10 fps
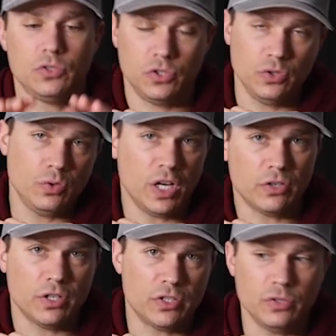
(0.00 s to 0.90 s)

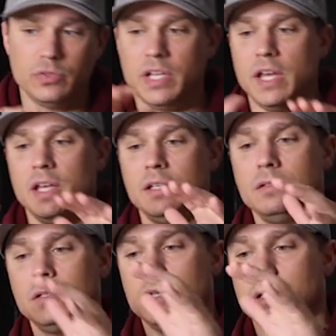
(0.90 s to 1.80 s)
$200,
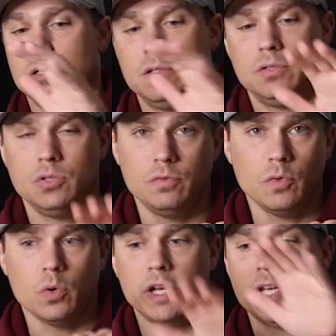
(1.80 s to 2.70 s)
$210,
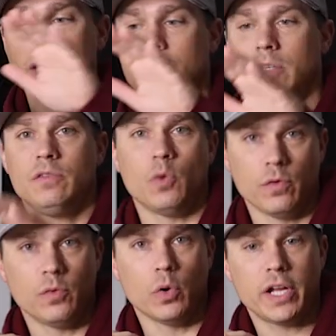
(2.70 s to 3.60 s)
$240,
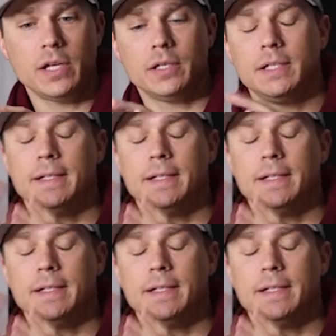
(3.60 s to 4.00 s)
$440.